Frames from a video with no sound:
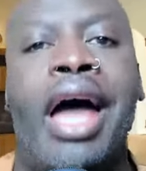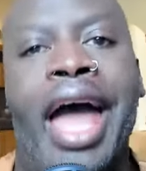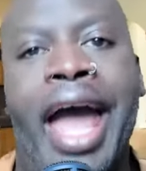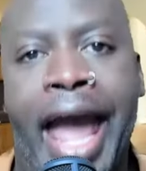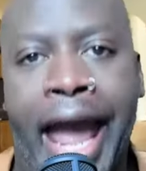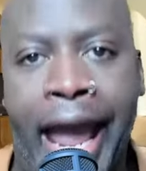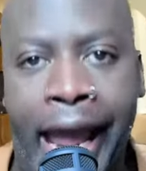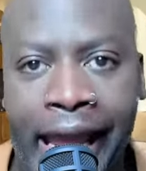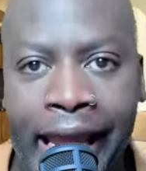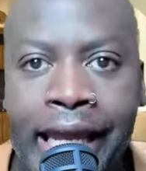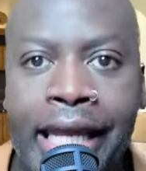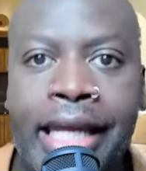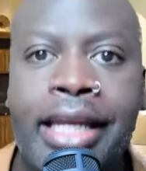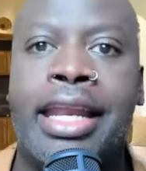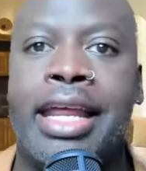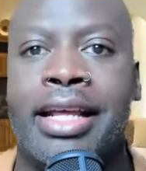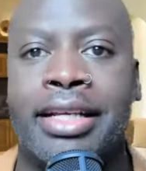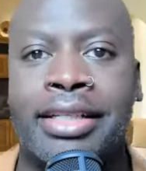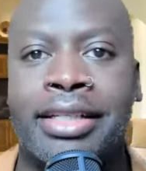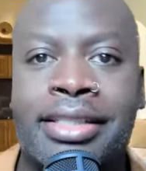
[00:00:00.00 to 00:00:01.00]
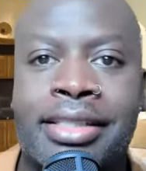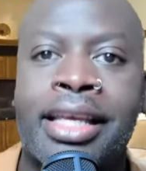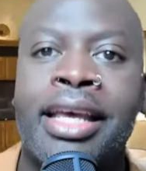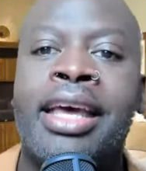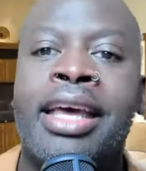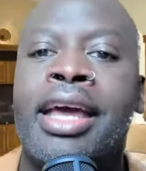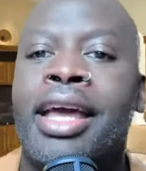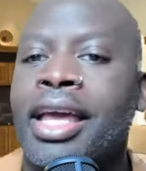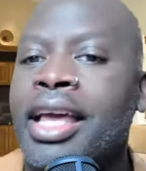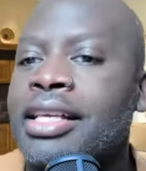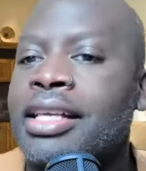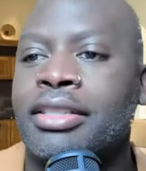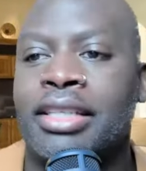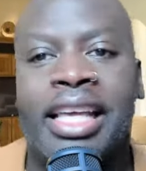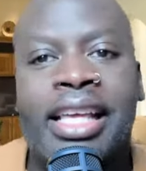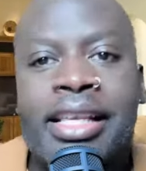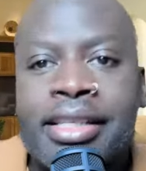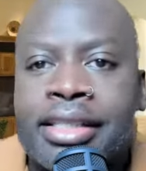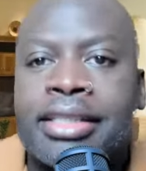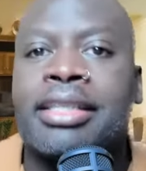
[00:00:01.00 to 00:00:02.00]
anus is,
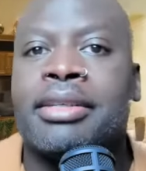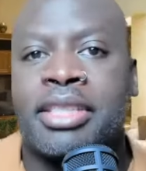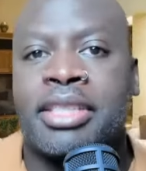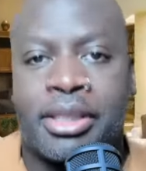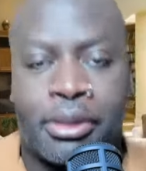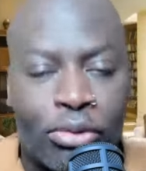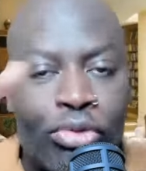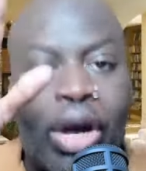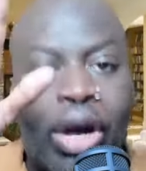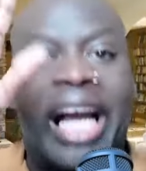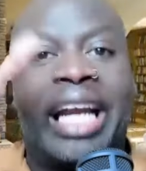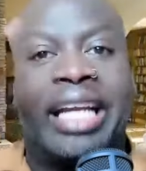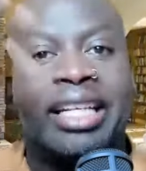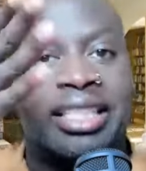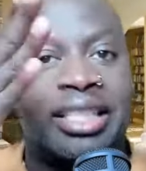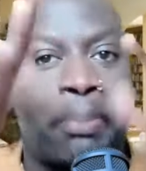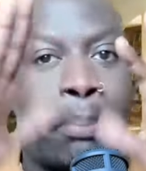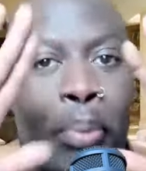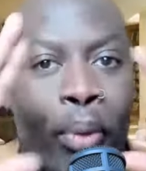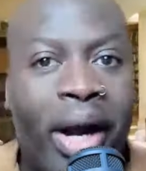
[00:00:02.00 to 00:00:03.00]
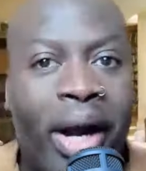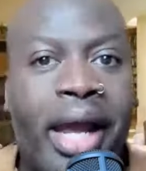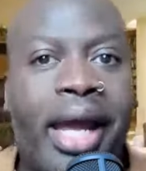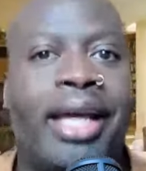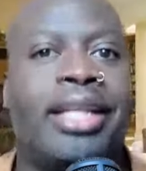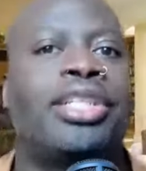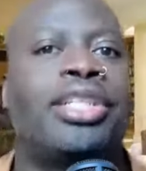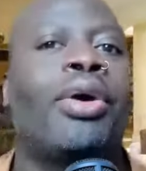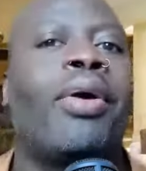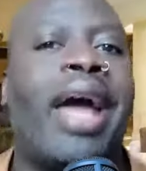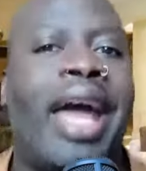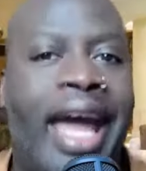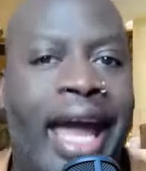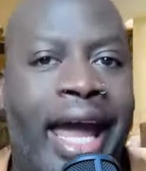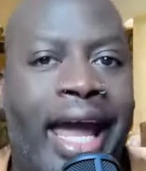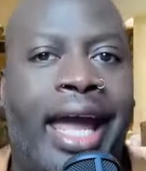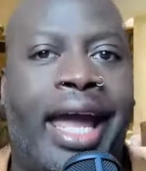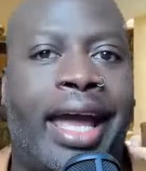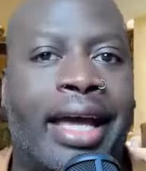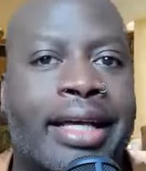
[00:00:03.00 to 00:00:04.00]
is you got to spread your
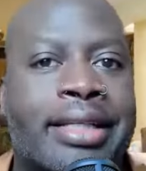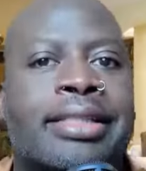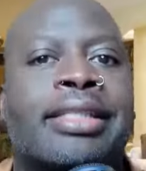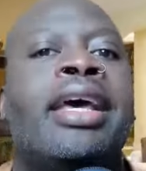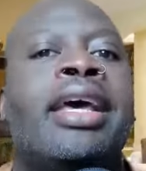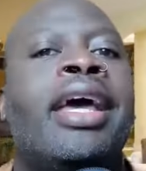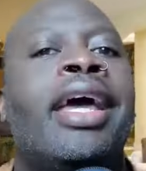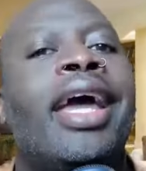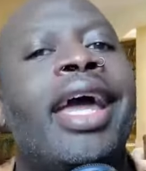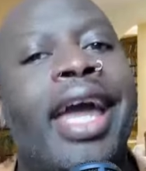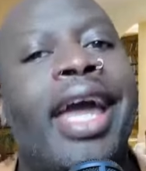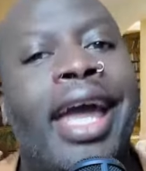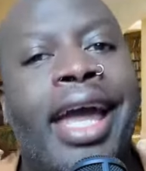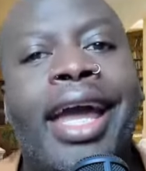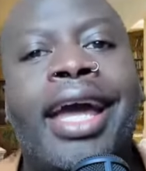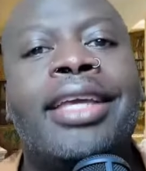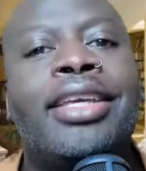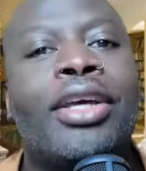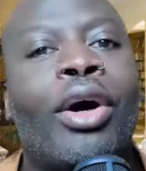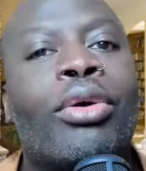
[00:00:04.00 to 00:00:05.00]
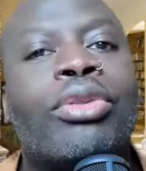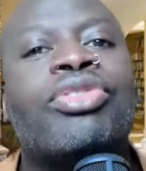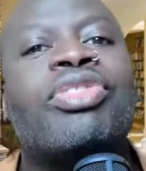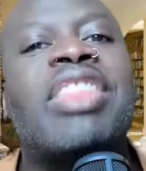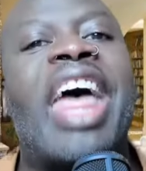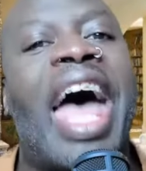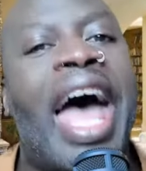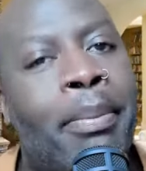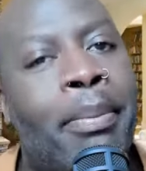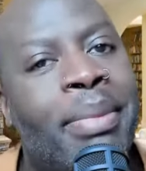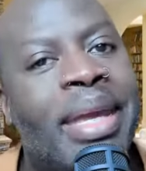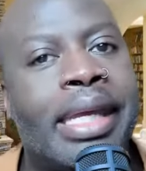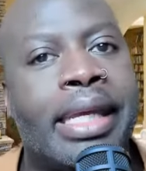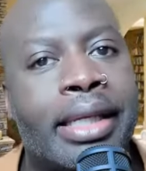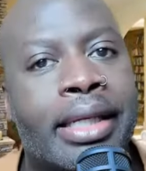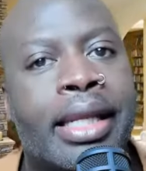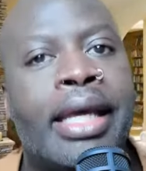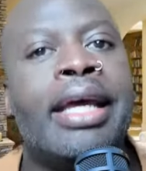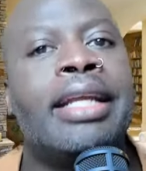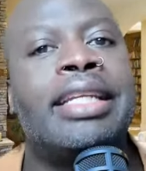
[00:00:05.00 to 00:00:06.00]
ass and your thigh
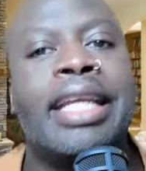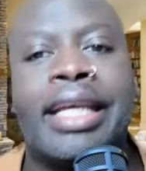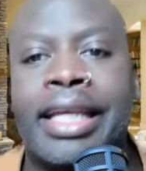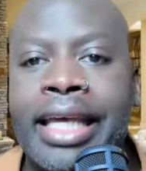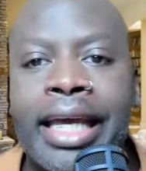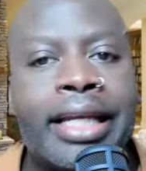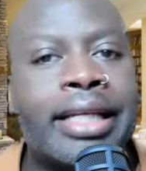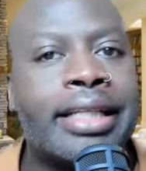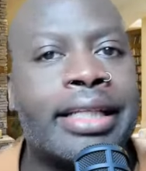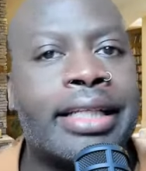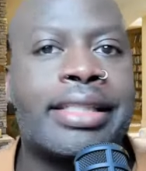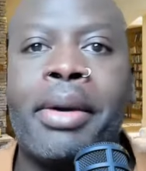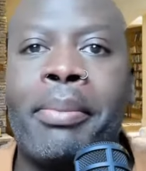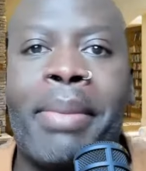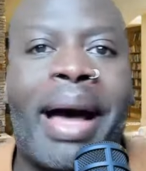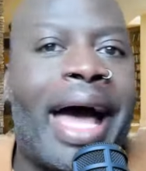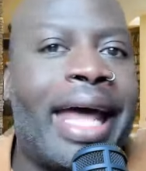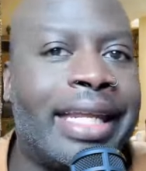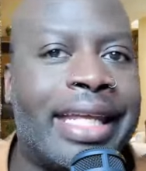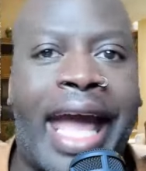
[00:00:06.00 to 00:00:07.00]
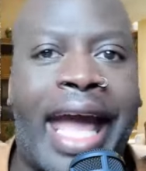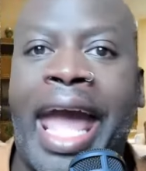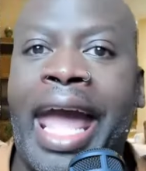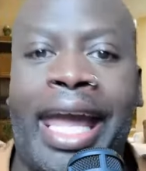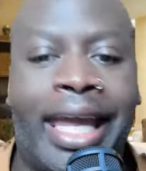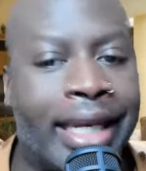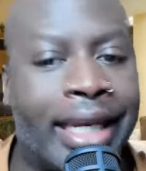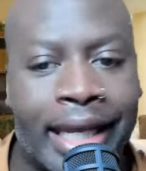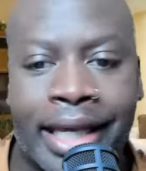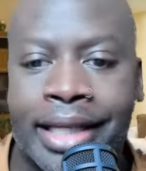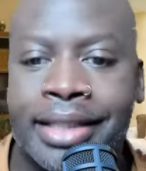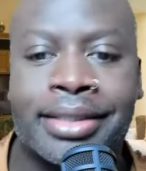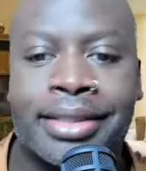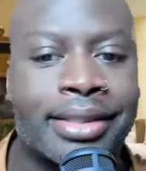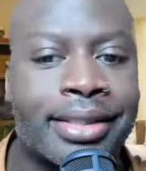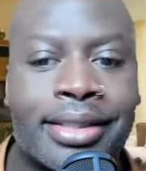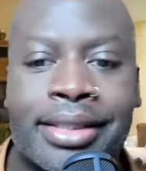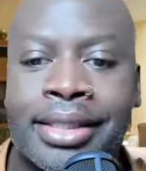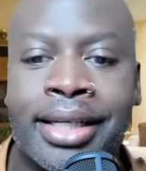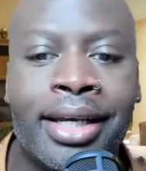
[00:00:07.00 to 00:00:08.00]
meat to get to somebody's
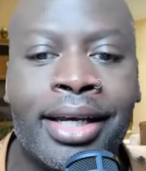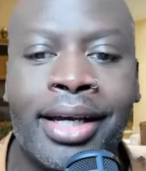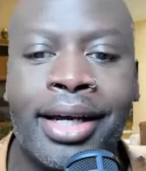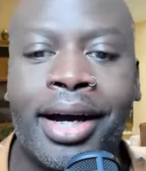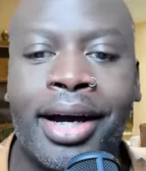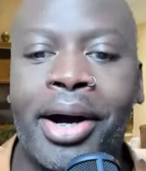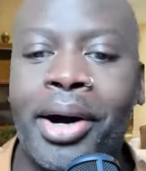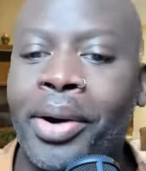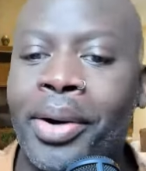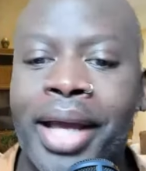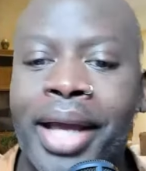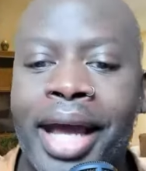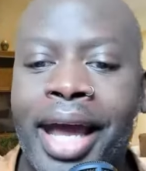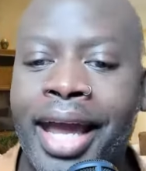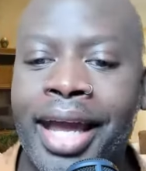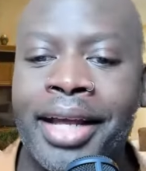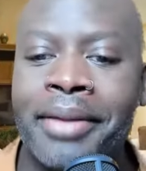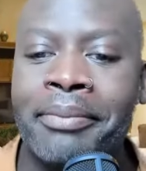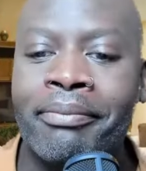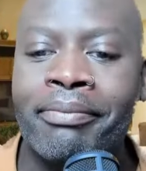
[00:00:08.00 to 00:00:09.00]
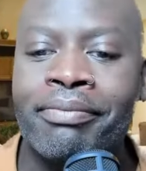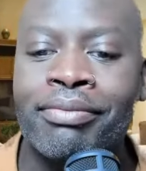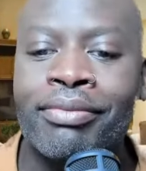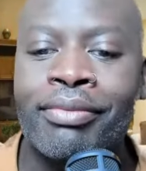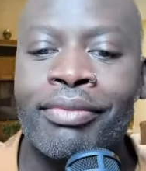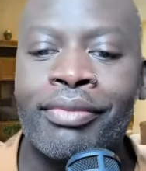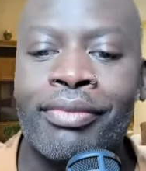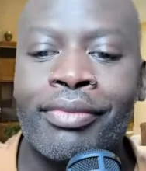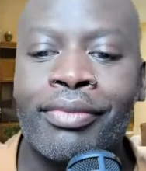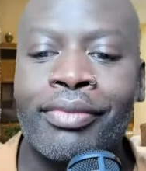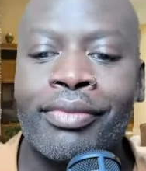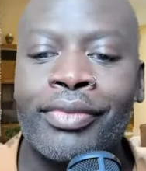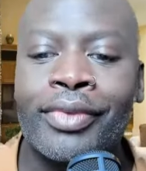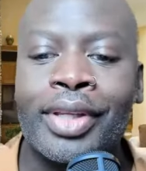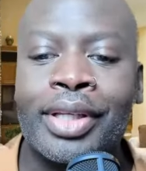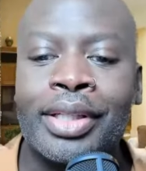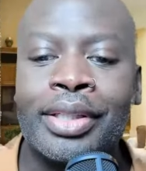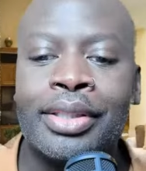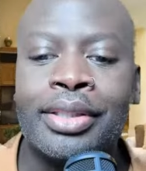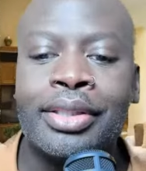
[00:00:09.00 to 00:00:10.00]
anus. Okay.
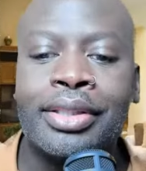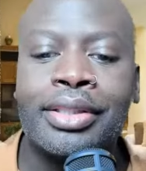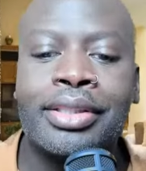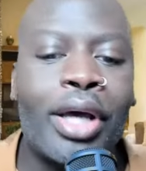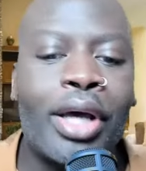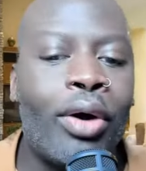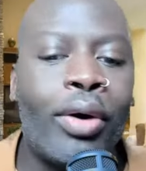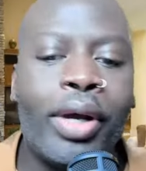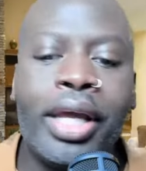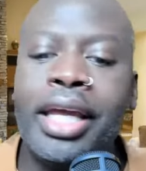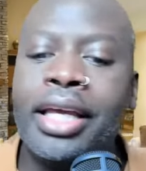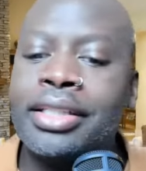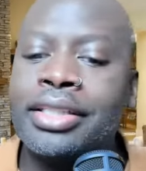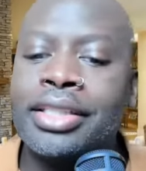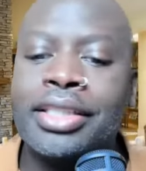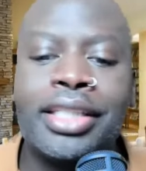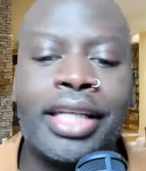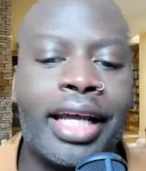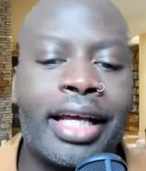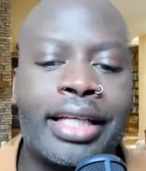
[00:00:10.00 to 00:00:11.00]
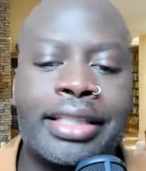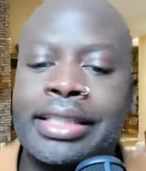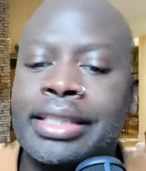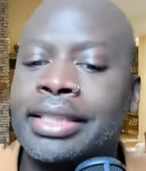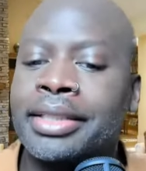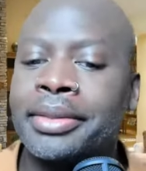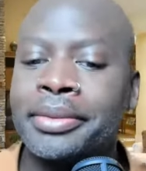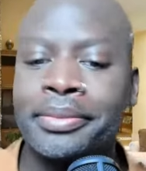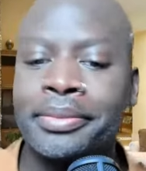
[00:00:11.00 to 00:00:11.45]
So it's just,